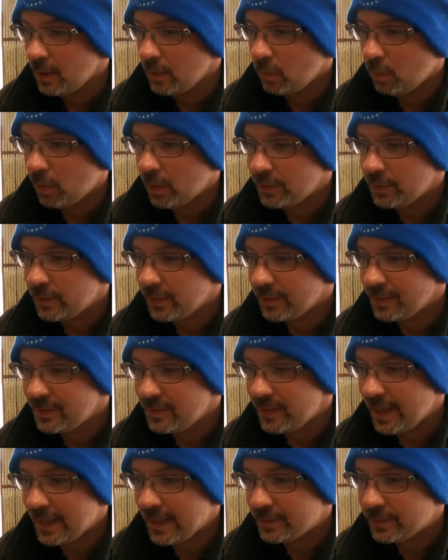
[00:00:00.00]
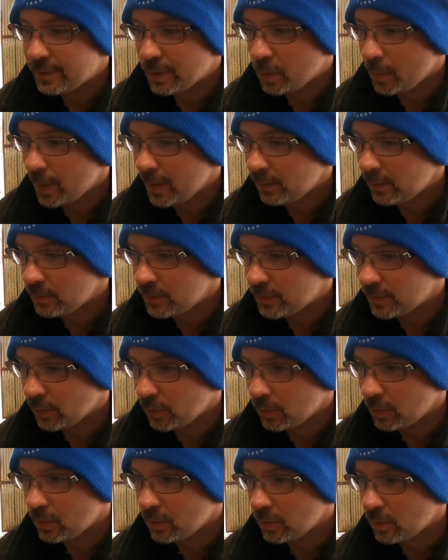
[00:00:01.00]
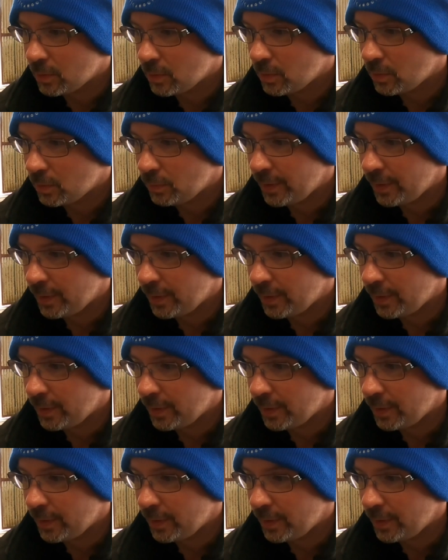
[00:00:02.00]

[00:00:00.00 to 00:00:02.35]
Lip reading: wanting snails to go out, so